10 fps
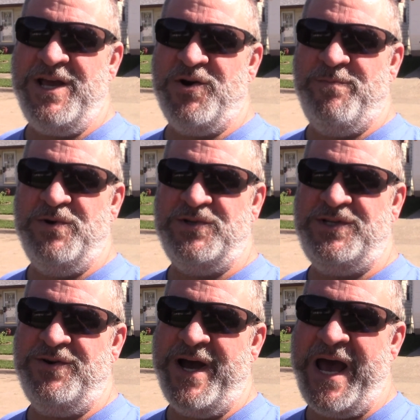
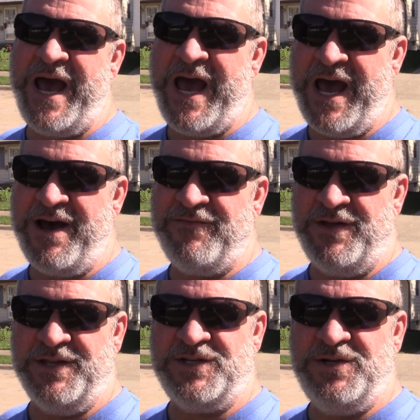EcoBoost you have
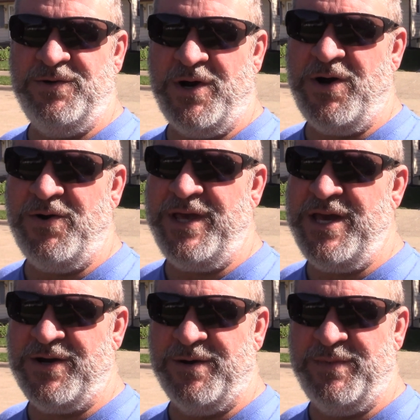on the two point oh
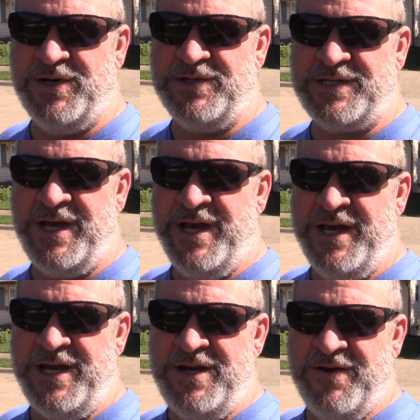EcoBoost
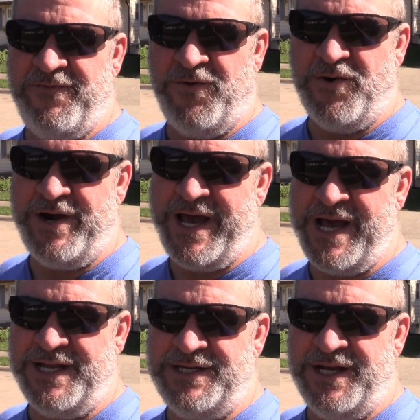in your Ford
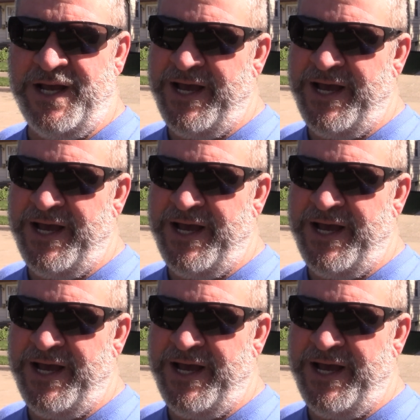Edge